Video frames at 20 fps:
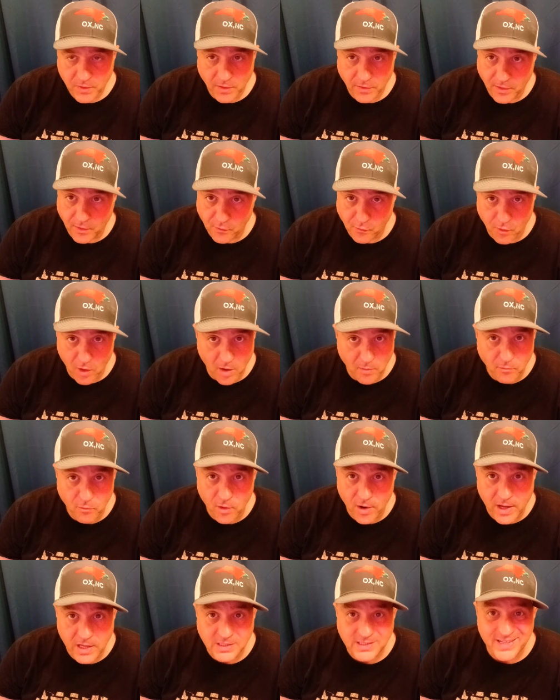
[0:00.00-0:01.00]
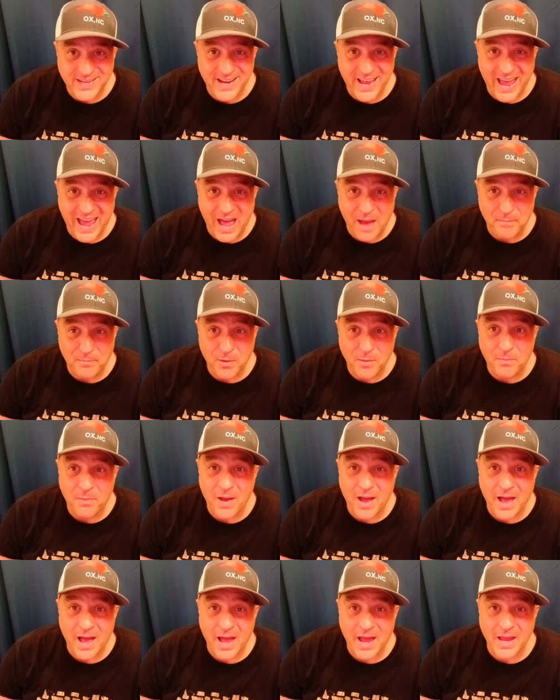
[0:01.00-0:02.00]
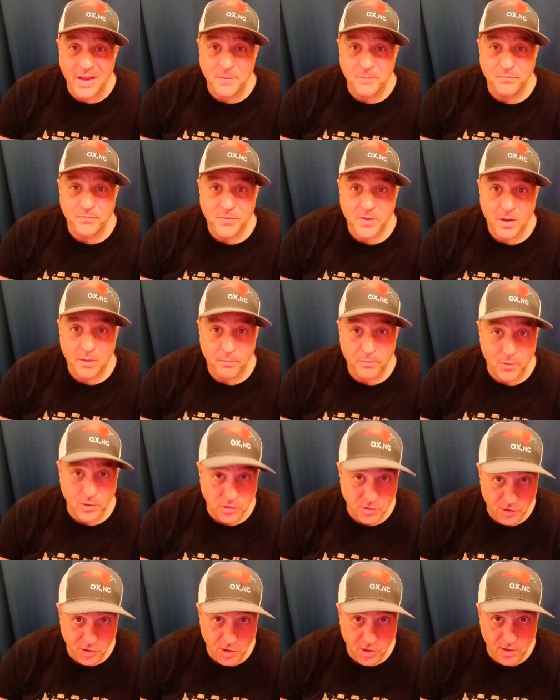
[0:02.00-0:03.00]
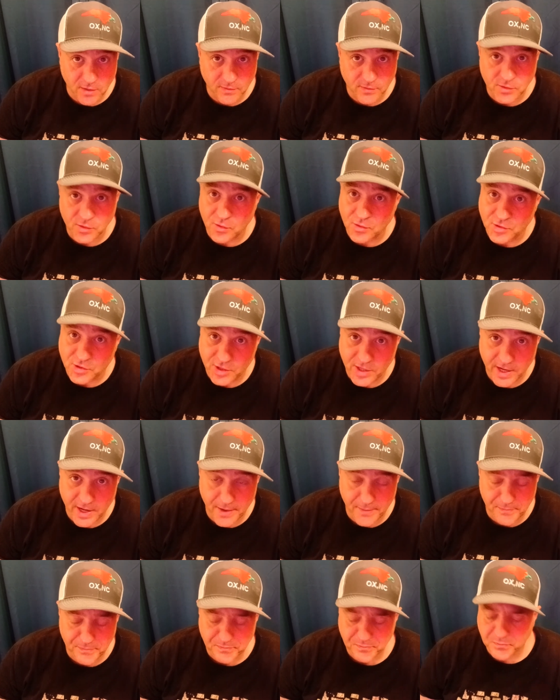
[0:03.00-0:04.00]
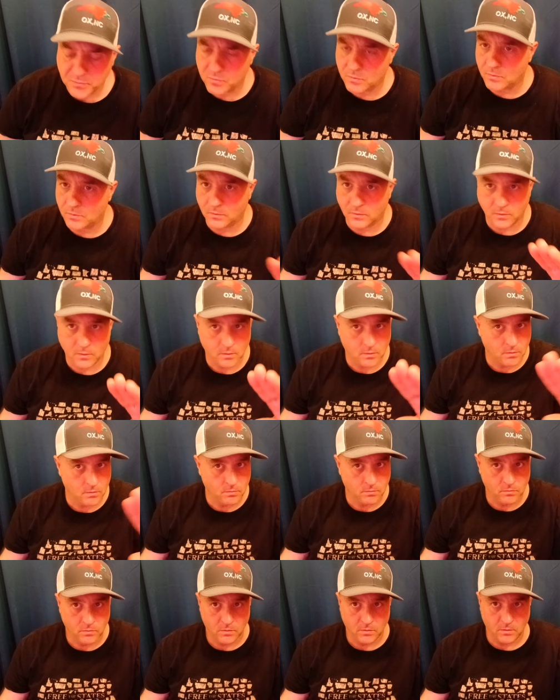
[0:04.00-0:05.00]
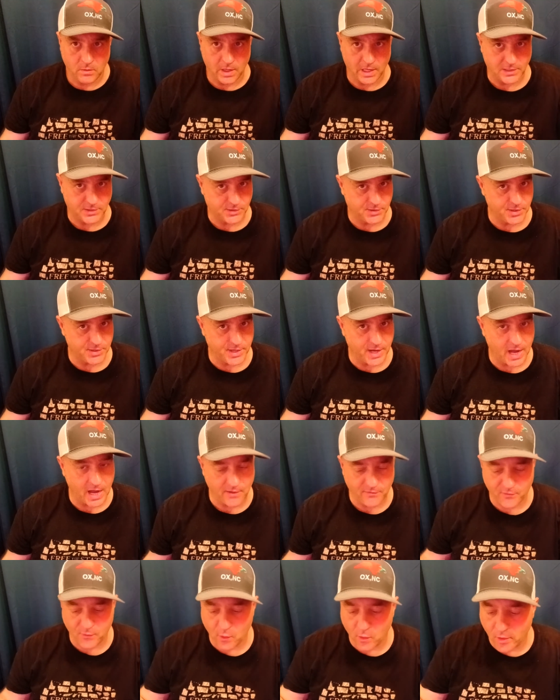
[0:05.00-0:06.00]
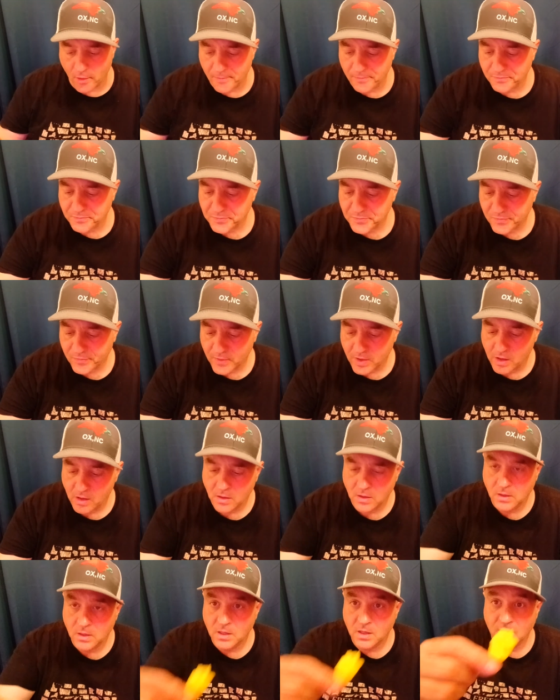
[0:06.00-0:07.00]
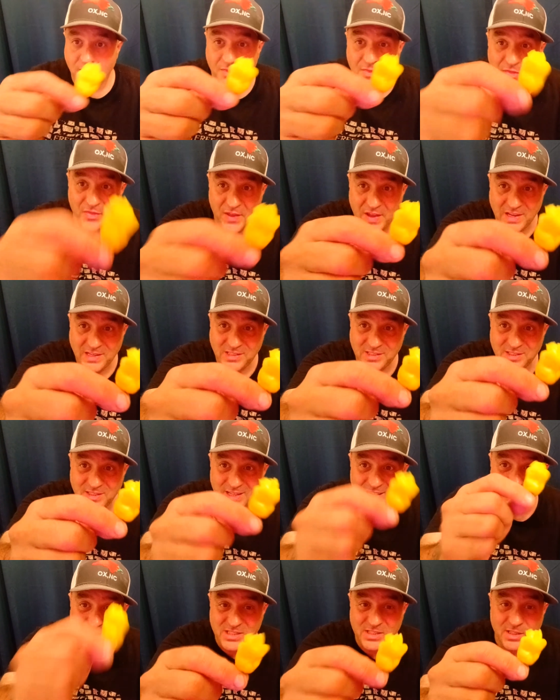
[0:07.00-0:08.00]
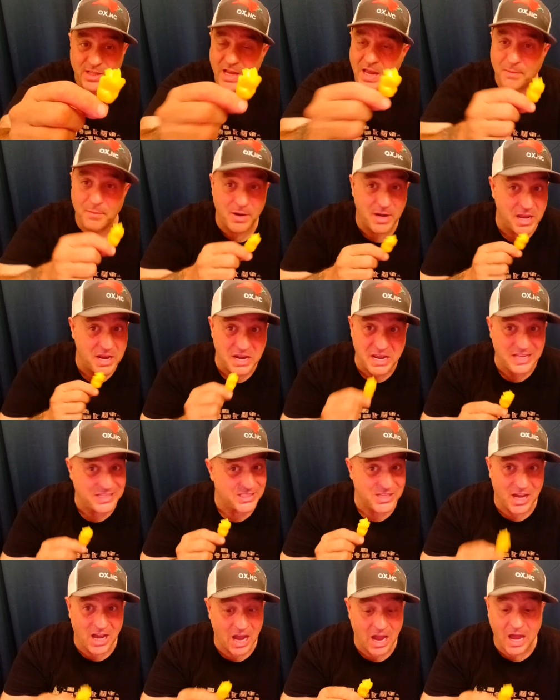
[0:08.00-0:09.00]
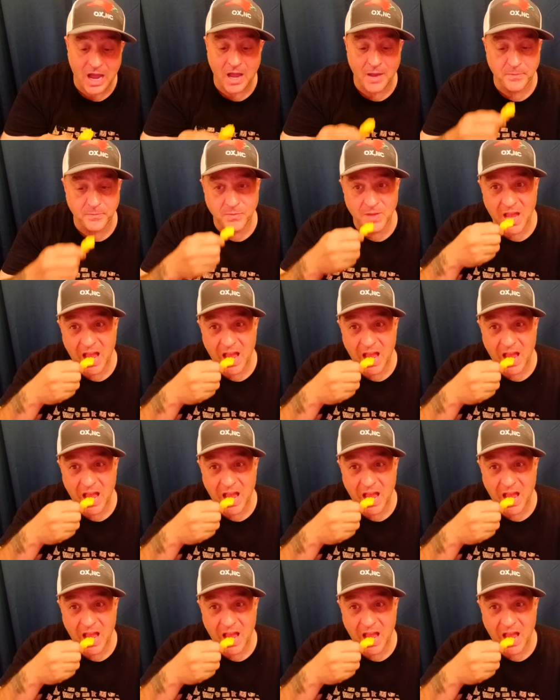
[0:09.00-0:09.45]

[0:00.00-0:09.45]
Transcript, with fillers: the rum raisin apple pie preserves or jam. It's to die for. This is slamming and it's hot.